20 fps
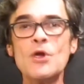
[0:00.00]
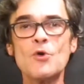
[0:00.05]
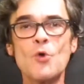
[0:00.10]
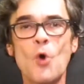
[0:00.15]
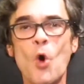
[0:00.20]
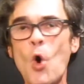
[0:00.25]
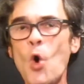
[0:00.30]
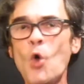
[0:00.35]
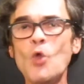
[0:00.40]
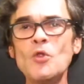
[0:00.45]

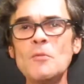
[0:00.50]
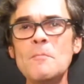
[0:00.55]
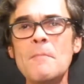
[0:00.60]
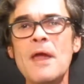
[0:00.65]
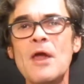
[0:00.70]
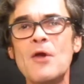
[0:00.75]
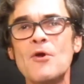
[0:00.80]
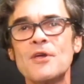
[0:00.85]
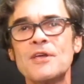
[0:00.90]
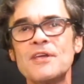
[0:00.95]
all
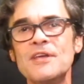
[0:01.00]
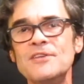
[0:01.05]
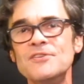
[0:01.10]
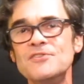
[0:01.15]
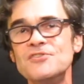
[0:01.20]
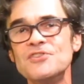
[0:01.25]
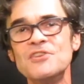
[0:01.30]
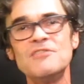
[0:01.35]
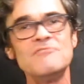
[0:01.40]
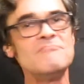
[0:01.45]

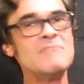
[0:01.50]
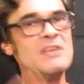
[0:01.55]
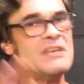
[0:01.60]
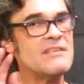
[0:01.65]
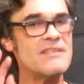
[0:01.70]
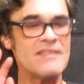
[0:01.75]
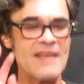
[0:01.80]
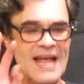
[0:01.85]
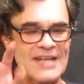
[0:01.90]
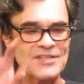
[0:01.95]
Americans, and
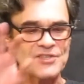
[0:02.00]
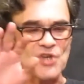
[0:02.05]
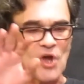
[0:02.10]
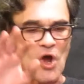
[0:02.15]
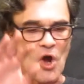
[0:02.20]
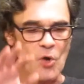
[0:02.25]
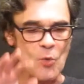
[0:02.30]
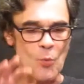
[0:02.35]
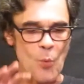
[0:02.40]
that's our